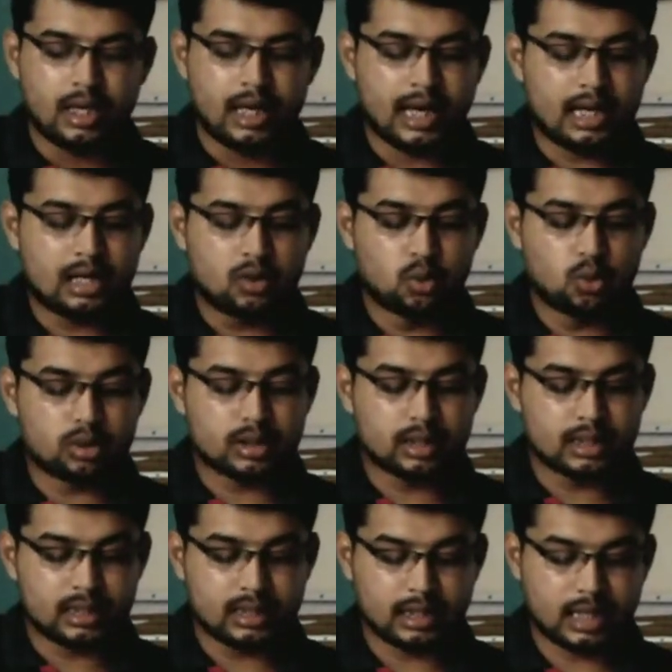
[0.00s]
and look
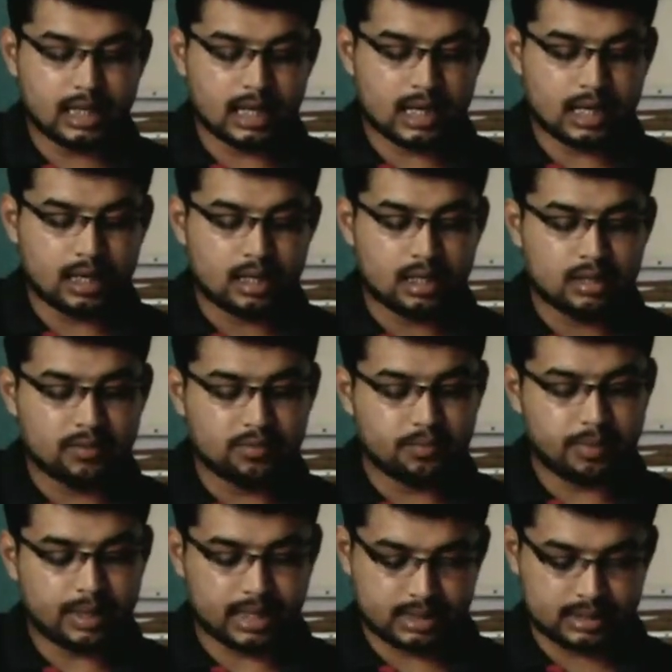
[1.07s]
like their
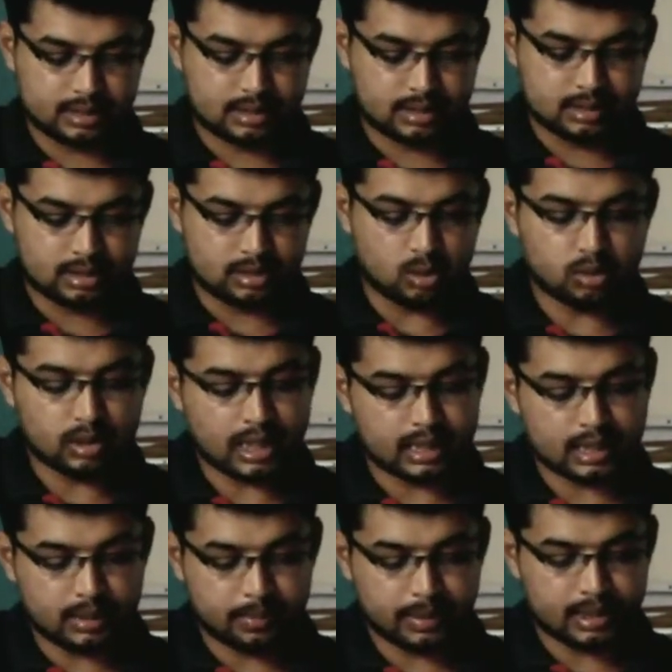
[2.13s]

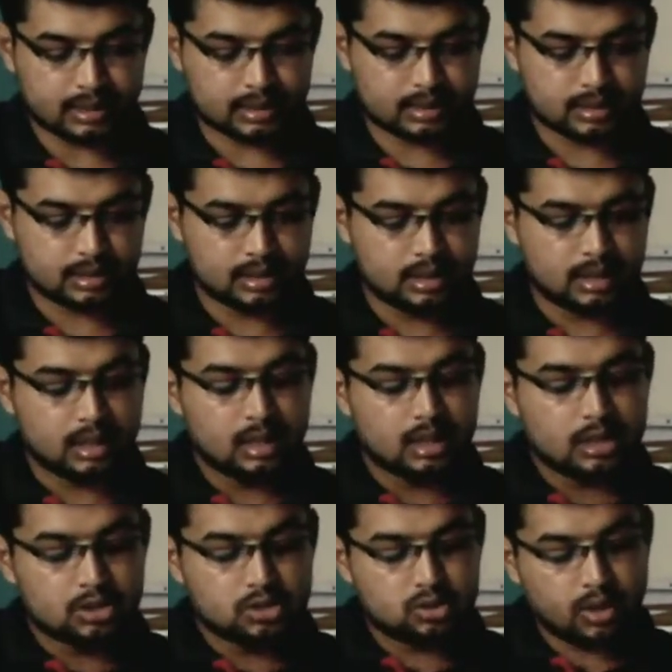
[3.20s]
parents.
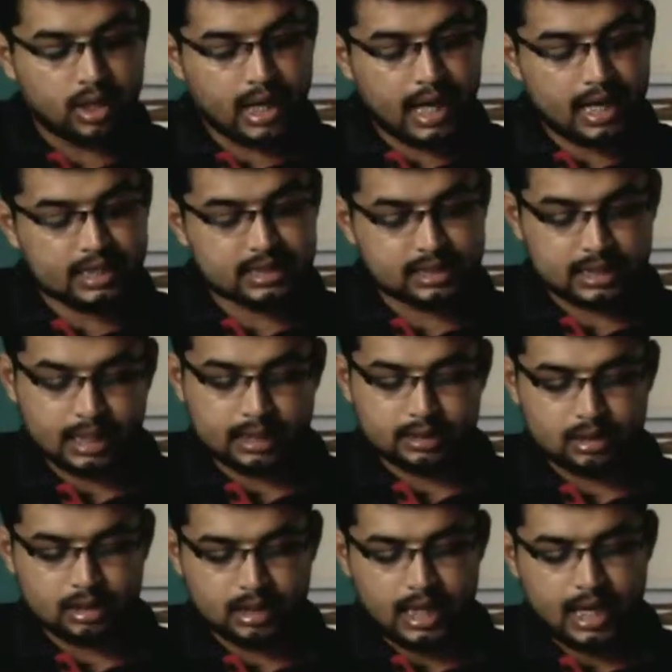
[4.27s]
So egg
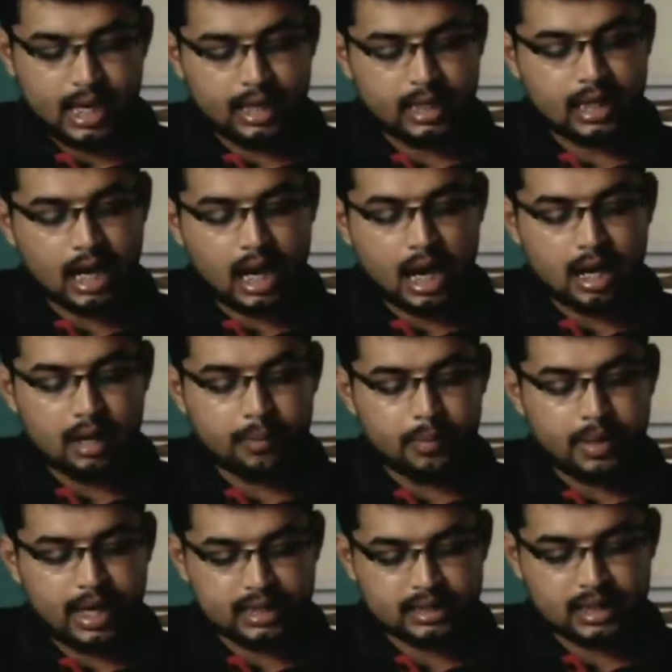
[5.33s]
structure.
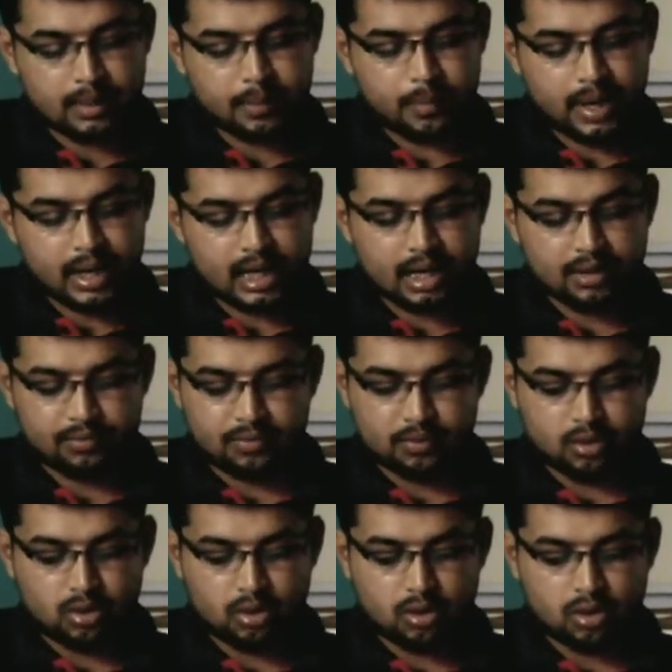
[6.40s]
Eggs are made
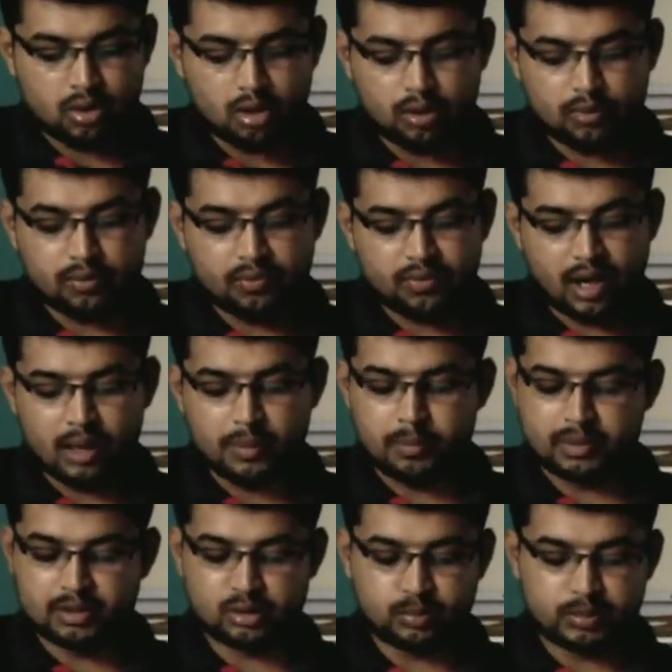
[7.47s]
up of 5
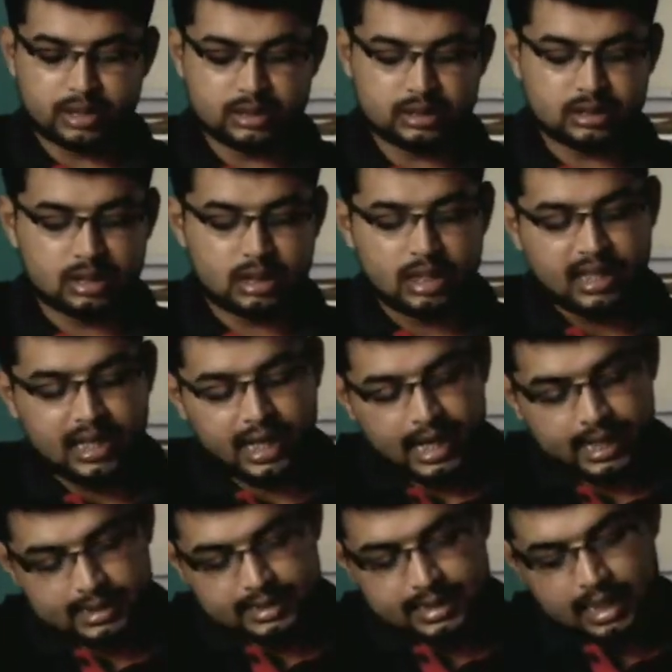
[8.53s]
major parts.
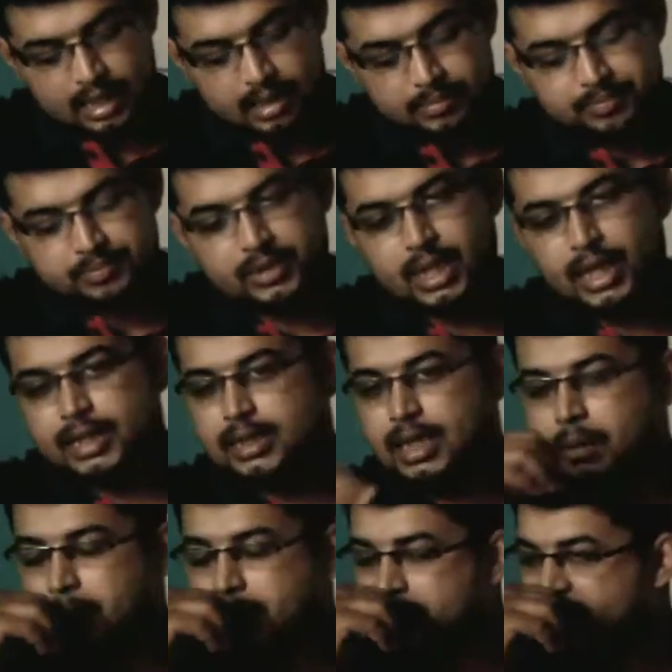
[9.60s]
Egg
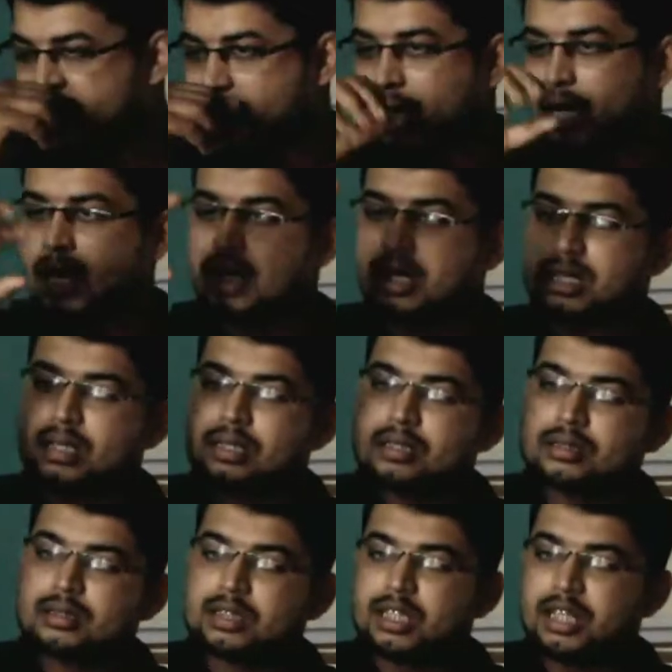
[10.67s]
cell means the
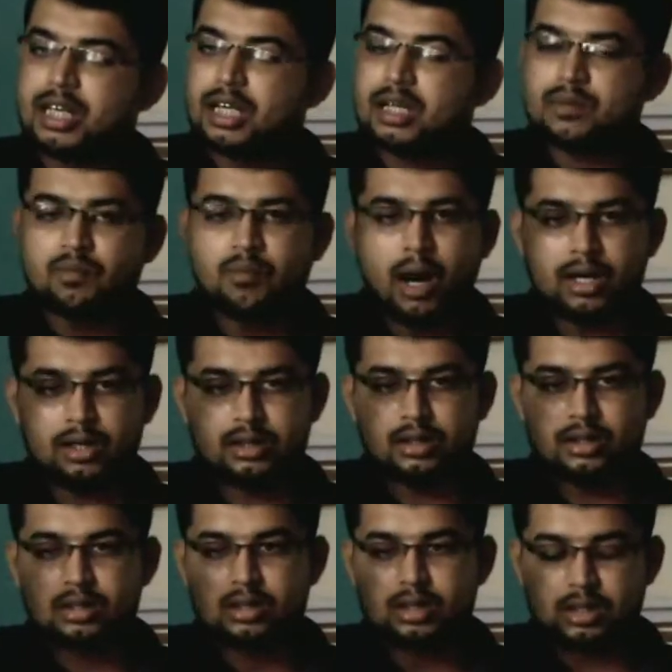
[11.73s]
thick part,
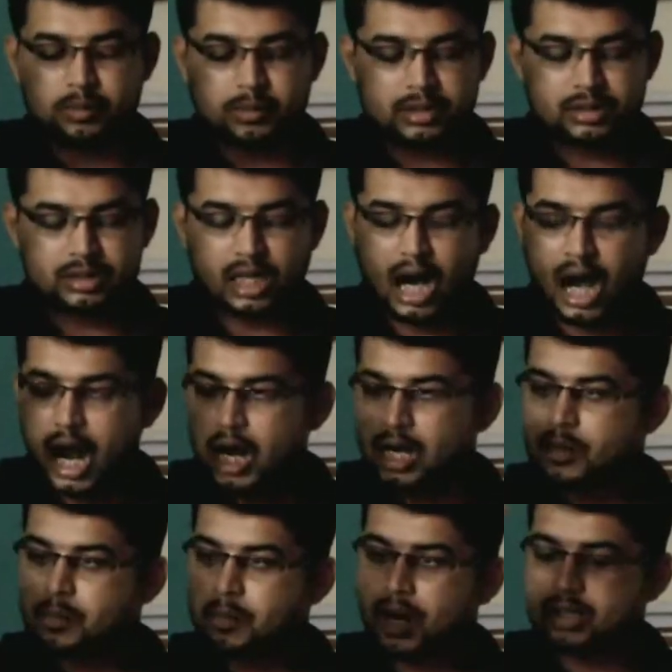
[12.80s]
means the
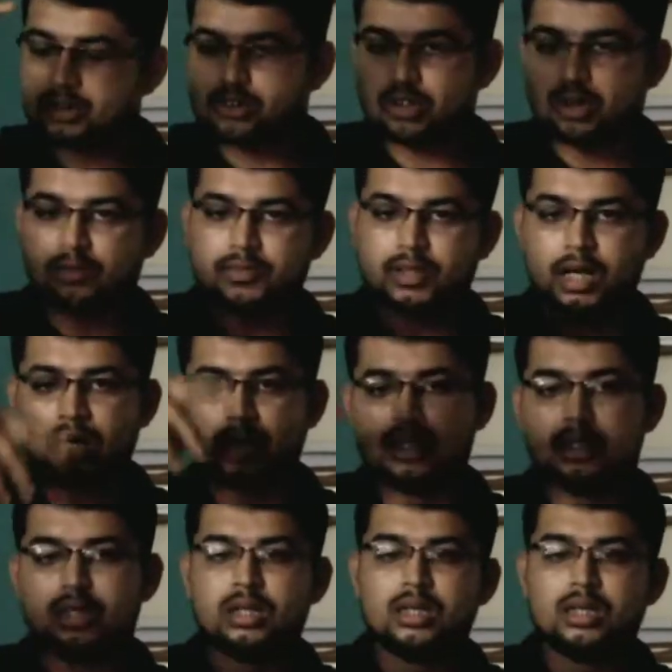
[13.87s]
hard parts of the